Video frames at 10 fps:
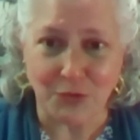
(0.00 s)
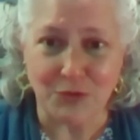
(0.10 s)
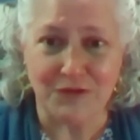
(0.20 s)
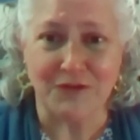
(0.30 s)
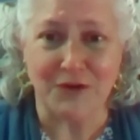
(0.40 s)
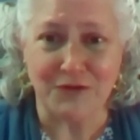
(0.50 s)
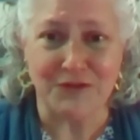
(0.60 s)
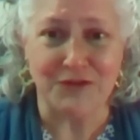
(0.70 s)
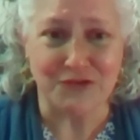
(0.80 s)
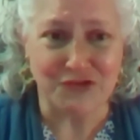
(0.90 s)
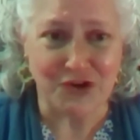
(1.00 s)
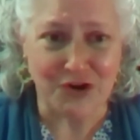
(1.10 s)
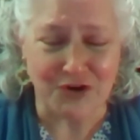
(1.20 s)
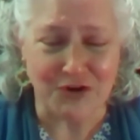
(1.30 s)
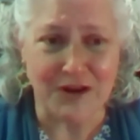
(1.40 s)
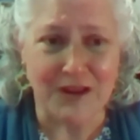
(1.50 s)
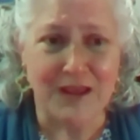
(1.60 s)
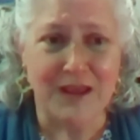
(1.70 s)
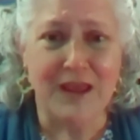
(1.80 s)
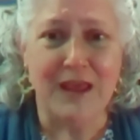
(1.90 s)
stars in your chart
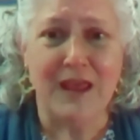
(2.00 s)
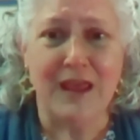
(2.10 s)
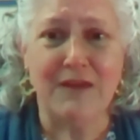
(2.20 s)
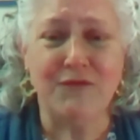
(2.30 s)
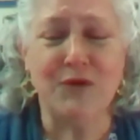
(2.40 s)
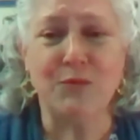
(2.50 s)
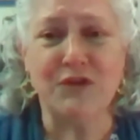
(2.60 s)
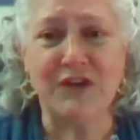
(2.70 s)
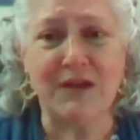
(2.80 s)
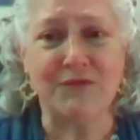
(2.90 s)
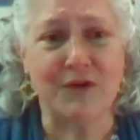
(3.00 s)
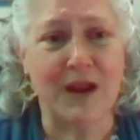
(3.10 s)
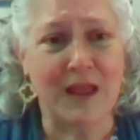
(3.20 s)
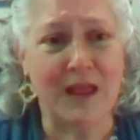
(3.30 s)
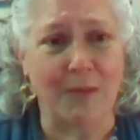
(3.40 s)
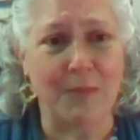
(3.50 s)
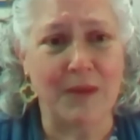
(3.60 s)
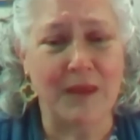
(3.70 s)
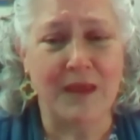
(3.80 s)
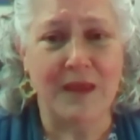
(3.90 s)
if you reach out for help.
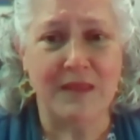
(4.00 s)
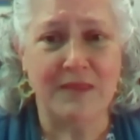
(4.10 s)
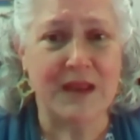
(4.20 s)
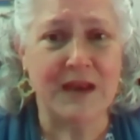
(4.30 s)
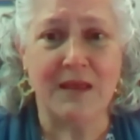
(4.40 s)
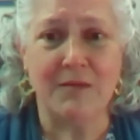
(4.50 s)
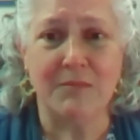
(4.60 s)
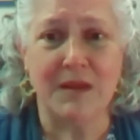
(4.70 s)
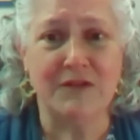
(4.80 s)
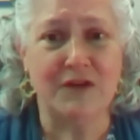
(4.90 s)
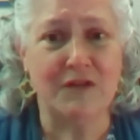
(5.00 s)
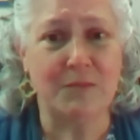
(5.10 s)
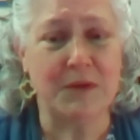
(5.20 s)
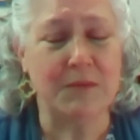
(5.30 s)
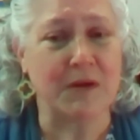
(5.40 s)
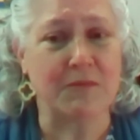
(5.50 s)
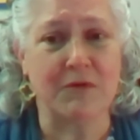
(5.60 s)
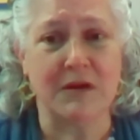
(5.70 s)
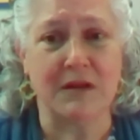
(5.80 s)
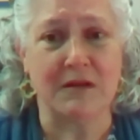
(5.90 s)
And that help may just be by
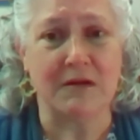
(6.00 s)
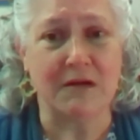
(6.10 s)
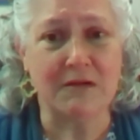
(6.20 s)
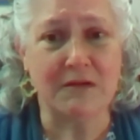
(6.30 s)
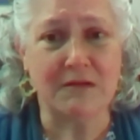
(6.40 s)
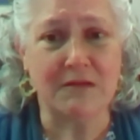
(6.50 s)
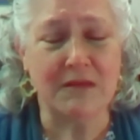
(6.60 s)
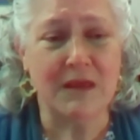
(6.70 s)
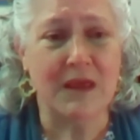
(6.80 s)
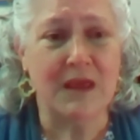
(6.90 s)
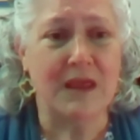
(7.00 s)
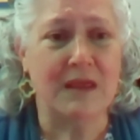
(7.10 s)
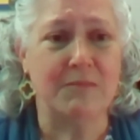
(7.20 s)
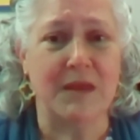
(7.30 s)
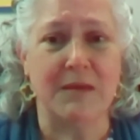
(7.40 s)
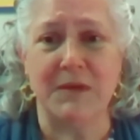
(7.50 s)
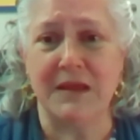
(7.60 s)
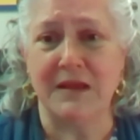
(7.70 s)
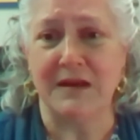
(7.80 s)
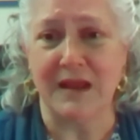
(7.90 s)
reading an article, it may be
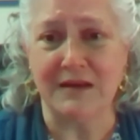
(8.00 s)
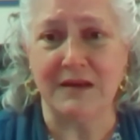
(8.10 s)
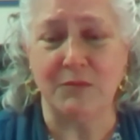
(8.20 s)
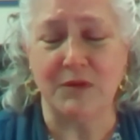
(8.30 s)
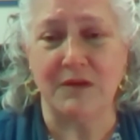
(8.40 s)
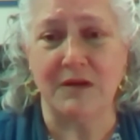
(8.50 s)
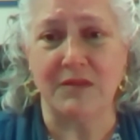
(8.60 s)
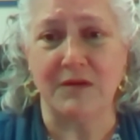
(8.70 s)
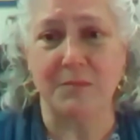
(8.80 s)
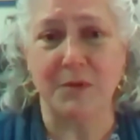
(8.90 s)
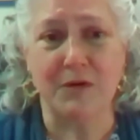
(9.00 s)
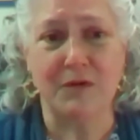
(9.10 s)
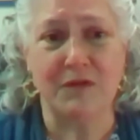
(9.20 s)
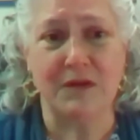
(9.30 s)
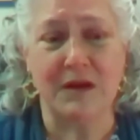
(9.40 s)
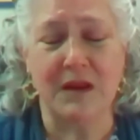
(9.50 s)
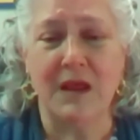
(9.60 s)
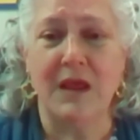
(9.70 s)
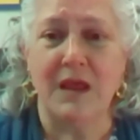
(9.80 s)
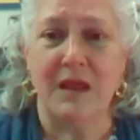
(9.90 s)
connecting with another person,
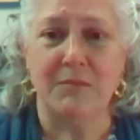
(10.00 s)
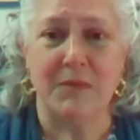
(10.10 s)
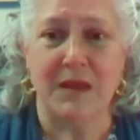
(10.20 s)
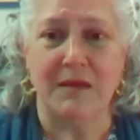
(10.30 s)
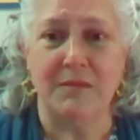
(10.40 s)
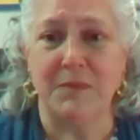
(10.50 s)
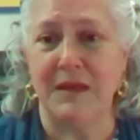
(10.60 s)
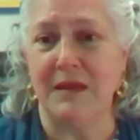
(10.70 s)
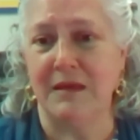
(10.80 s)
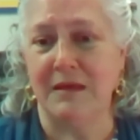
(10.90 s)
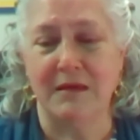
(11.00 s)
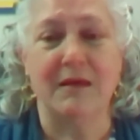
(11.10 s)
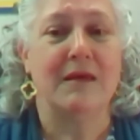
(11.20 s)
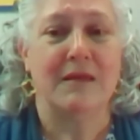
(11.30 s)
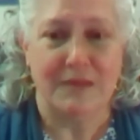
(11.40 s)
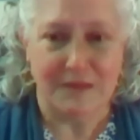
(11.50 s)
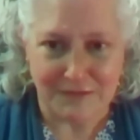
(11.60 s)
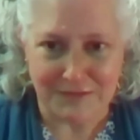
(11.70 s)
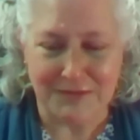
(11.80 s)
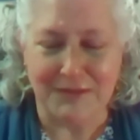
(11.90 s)
it may be the
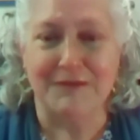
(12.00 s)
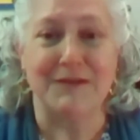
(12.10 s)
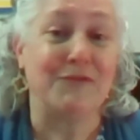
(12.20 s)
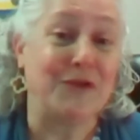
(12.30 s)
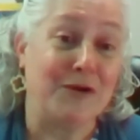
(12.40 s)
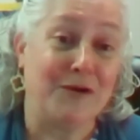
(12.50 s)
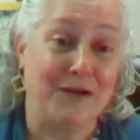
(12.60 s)
self-care